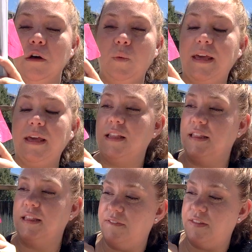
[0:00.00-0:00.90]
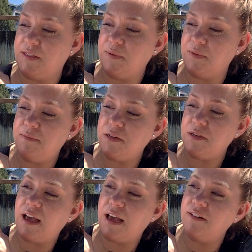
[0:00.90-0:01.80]
We love this. We've been
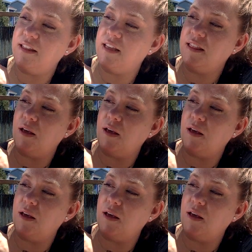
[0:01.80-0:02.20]
doing everything.